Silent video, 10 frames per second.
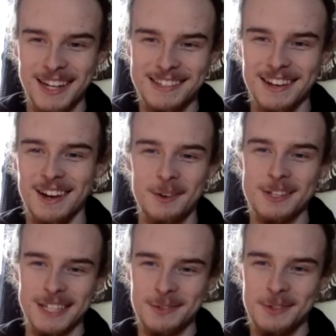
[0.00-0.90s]
I was like doing
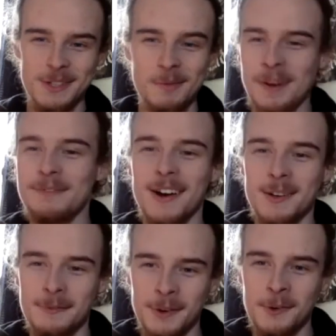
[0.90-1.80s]
some of my final
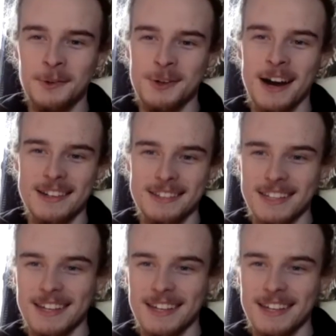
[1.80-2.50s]
vocal tracks like